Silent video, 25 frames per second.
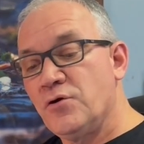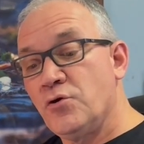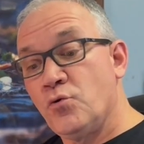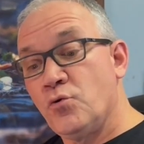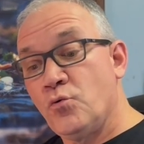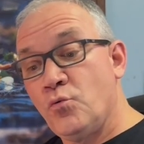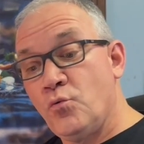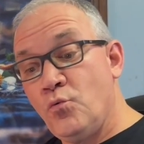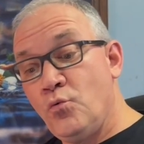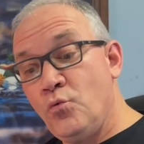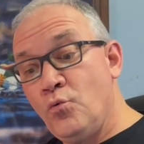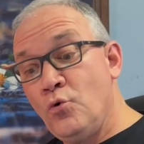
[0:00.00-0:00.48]

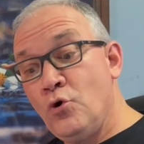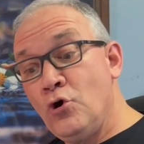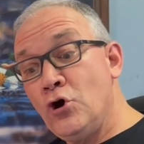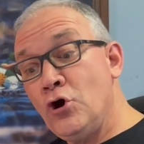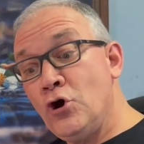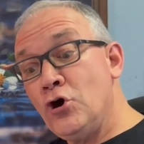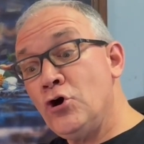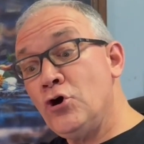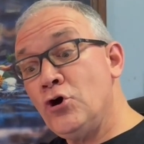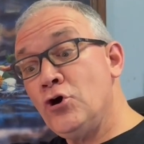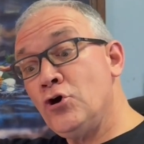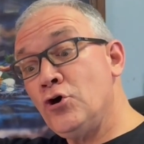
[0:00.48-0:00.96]

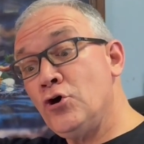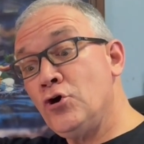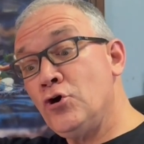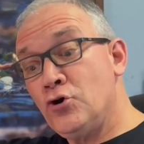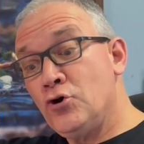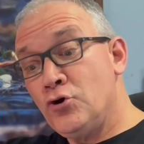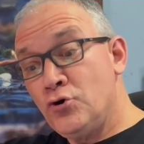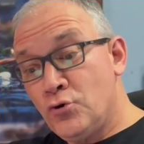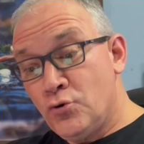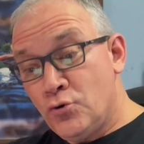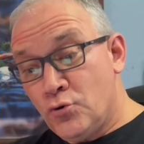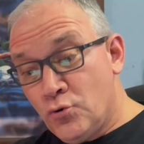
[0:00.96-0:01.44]

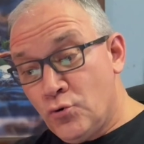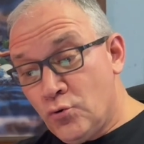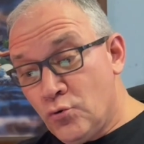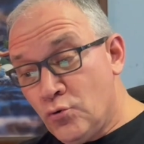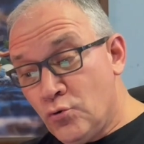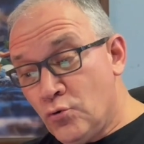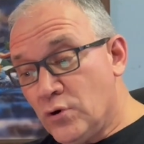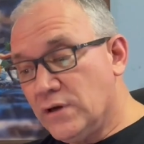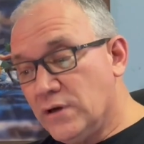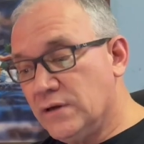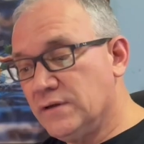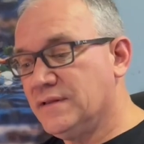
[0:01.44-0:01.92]

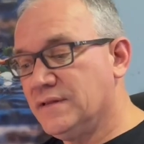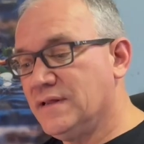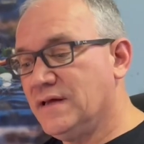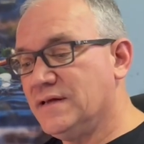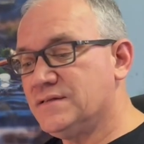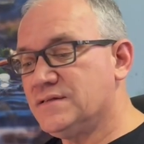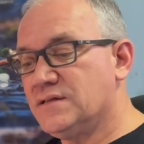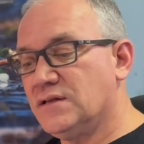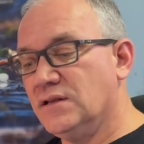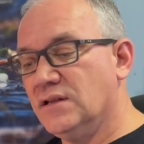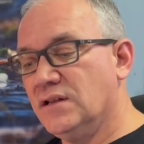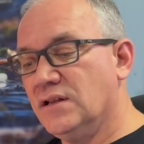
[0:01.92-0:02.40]
Woo!
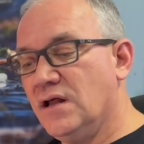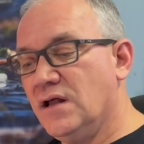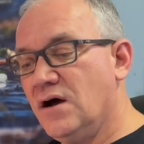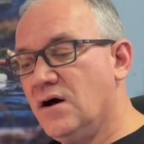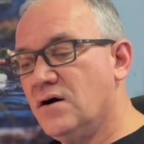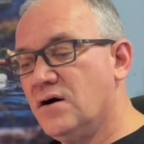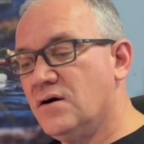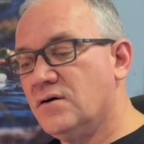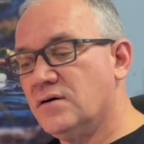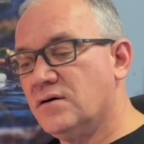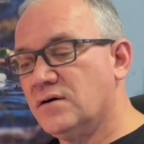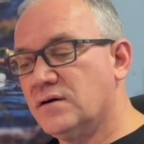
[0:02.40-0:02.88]
That's
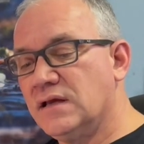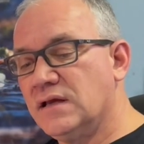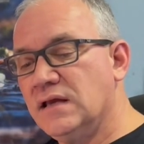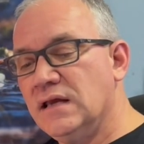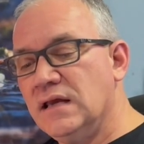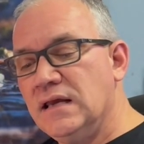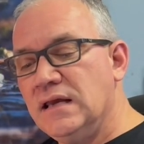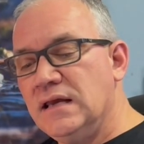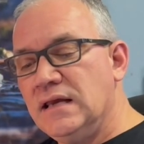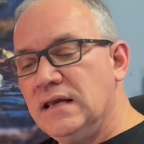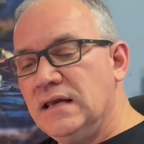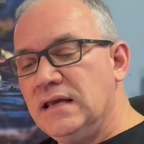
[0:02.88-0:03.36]
long.
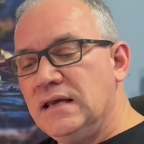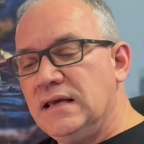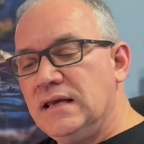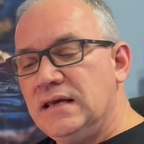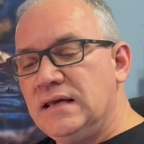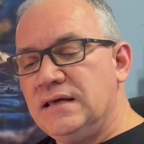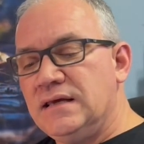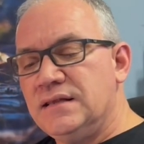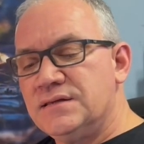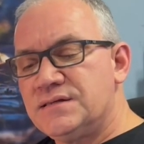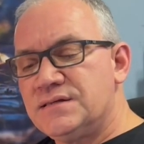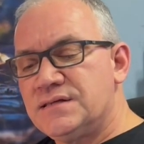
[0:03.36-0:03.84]

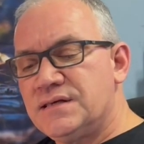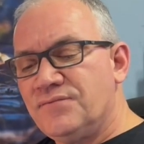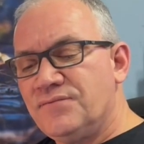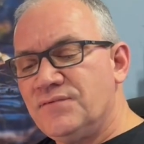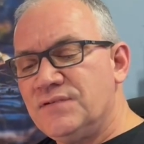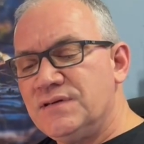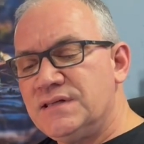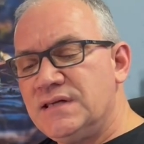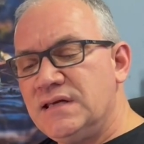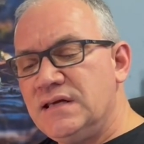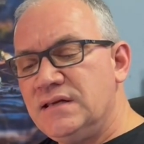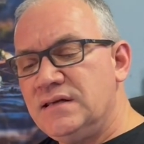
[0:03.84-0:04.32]
In
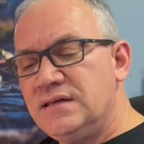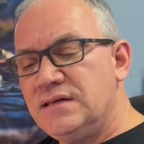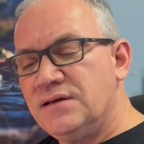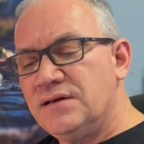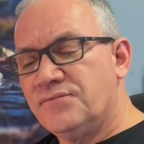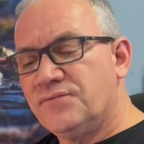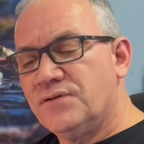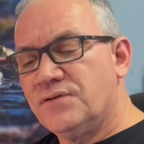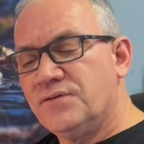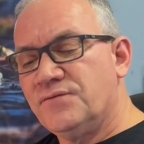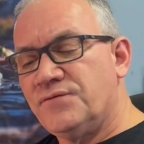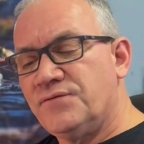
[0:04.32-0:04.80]
17
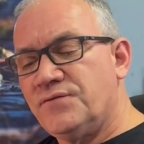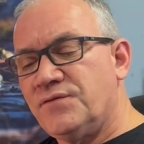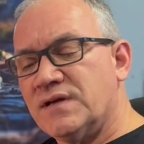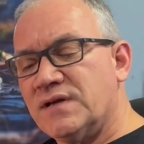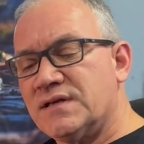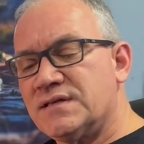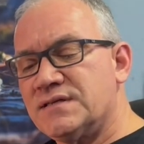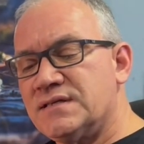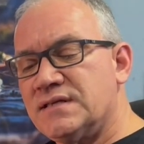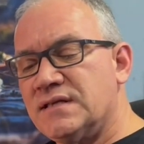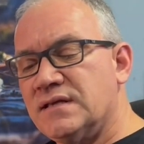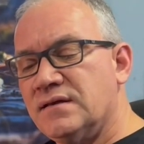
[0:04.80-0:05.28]
different
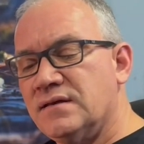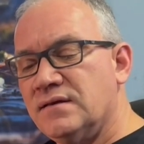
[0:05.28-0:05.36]
fixed